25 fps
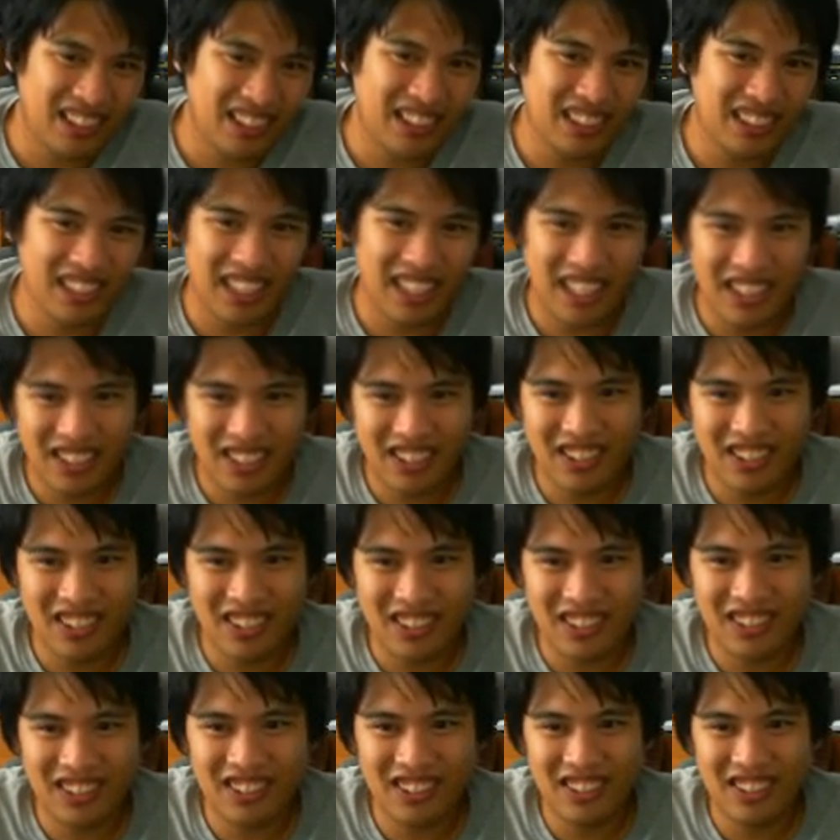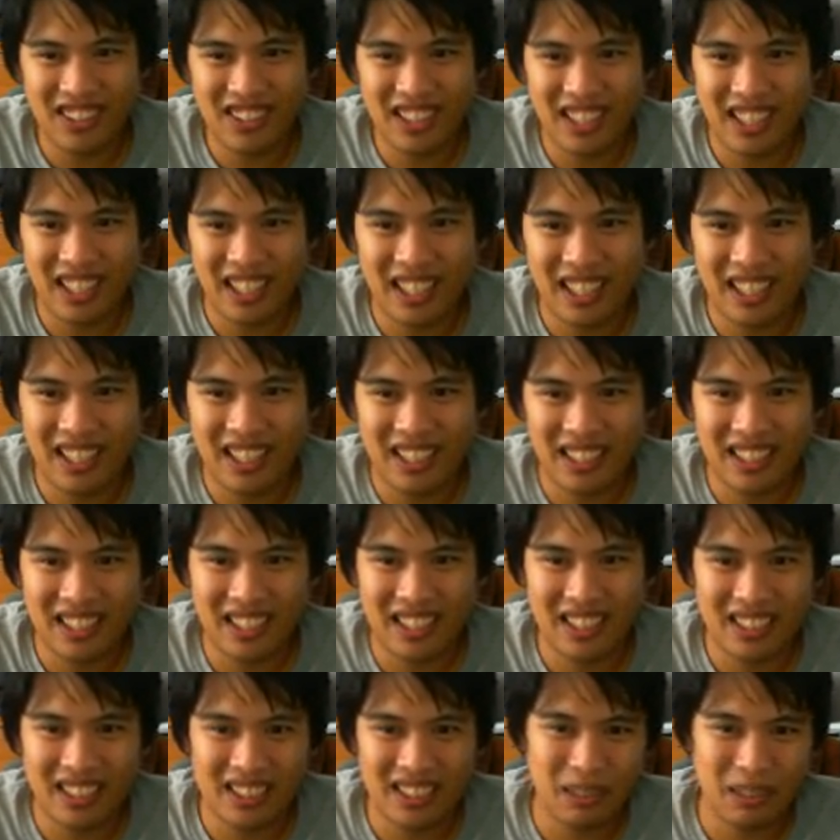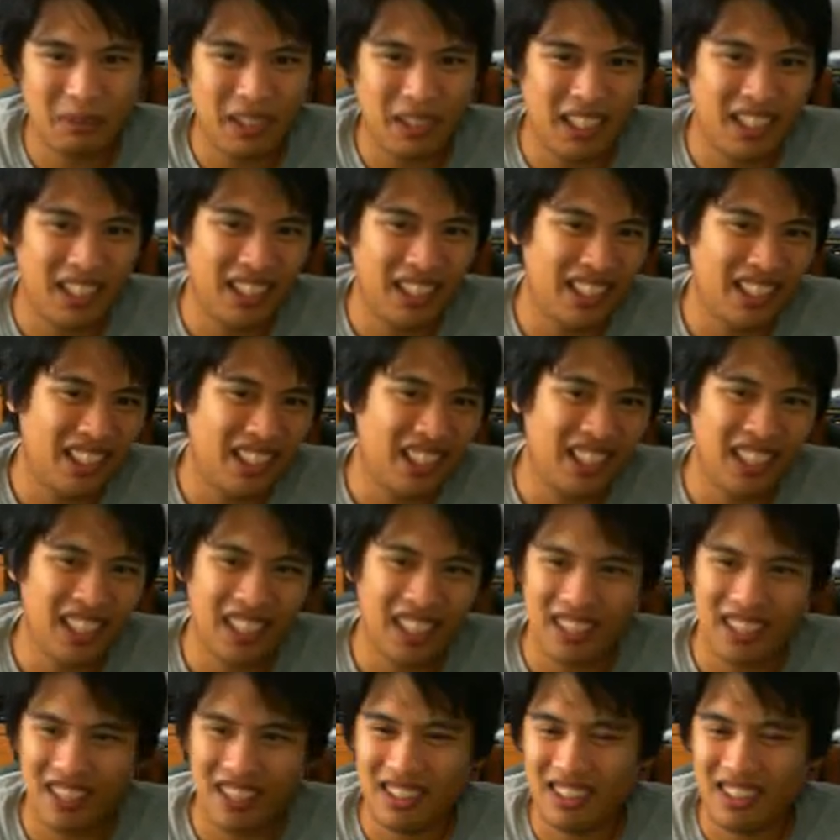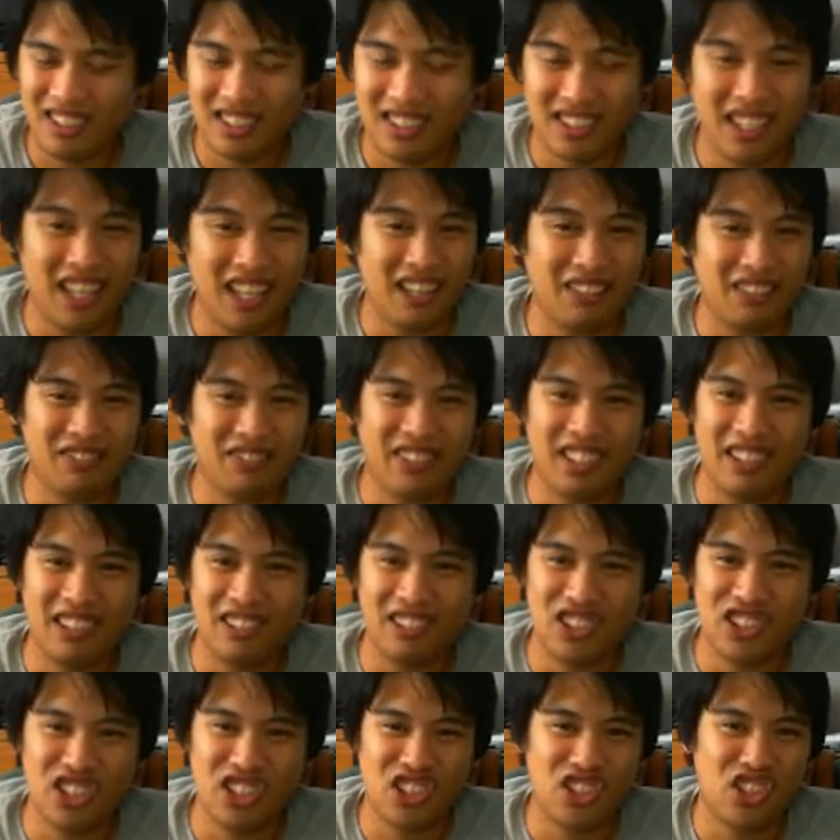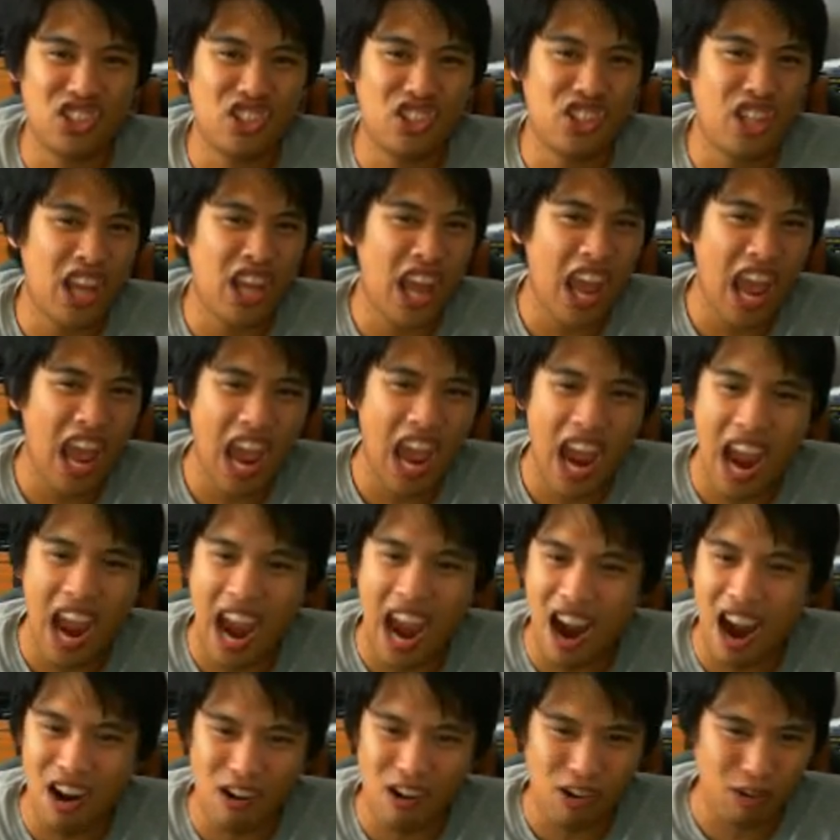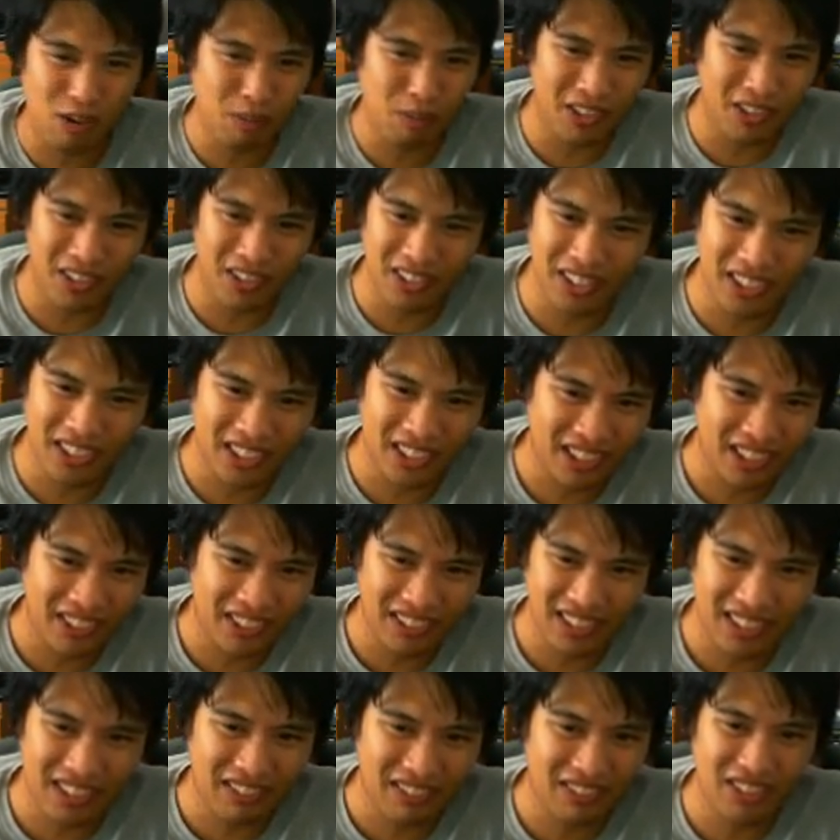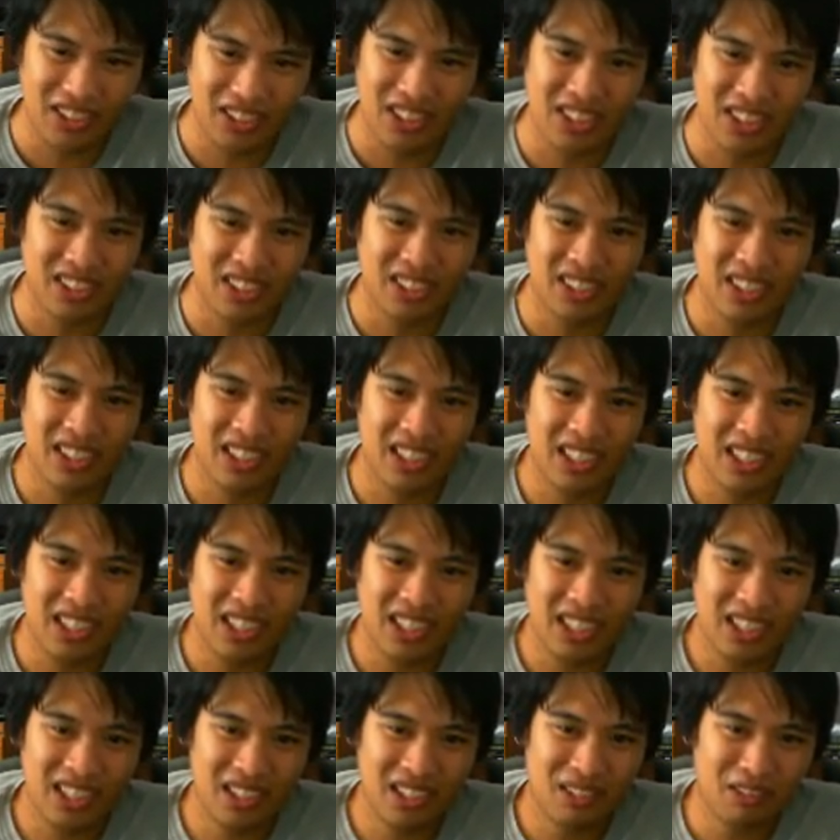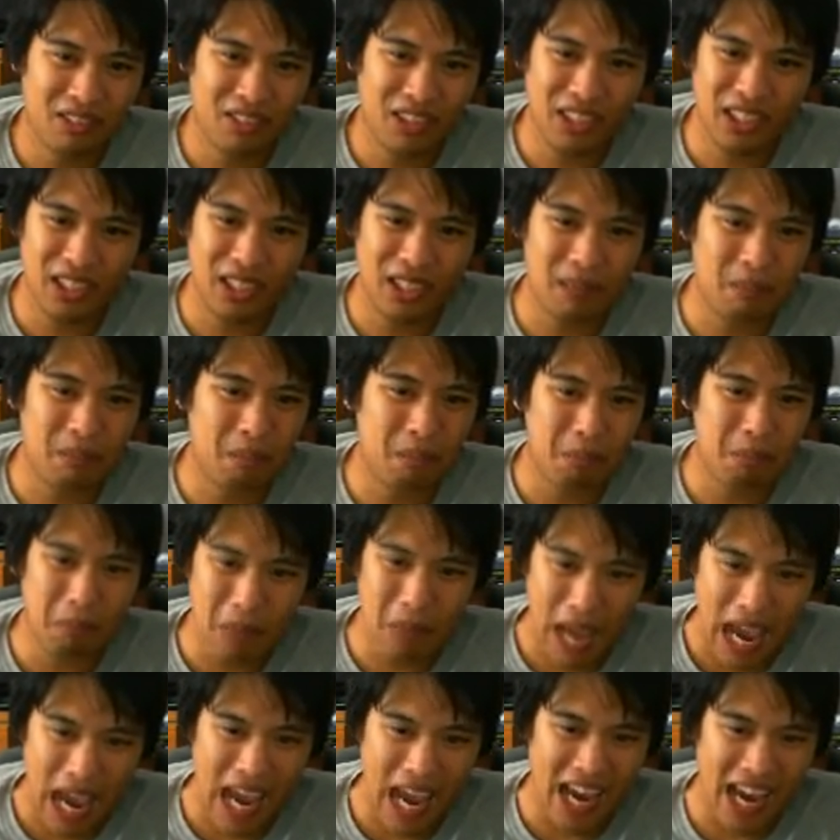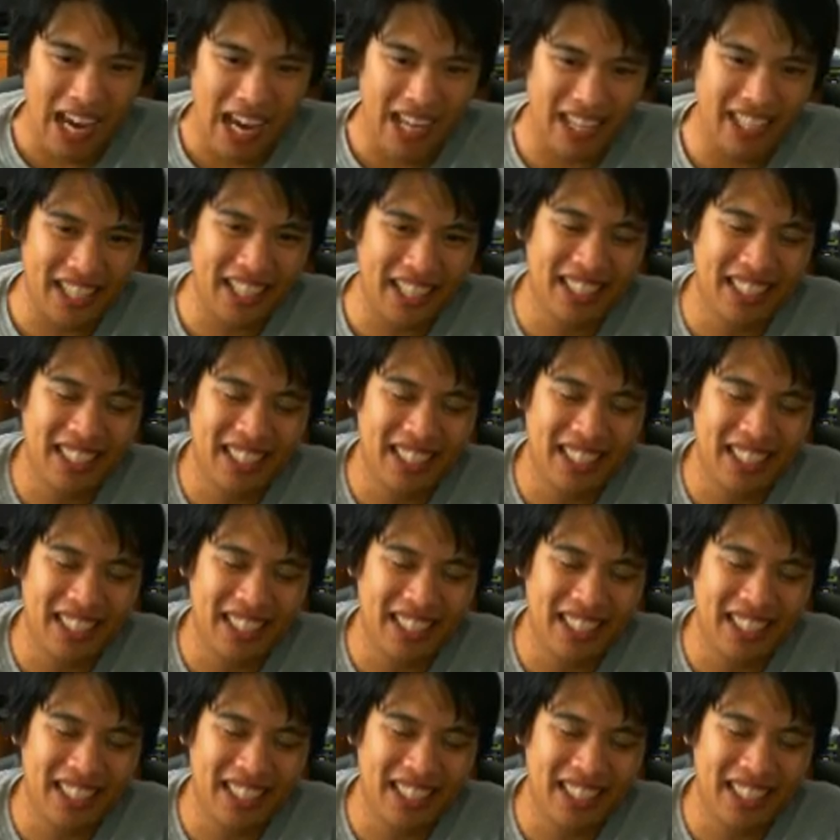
Genyo and Zhipeng Yang. That fight was just terrible, though. I mean, just really bad.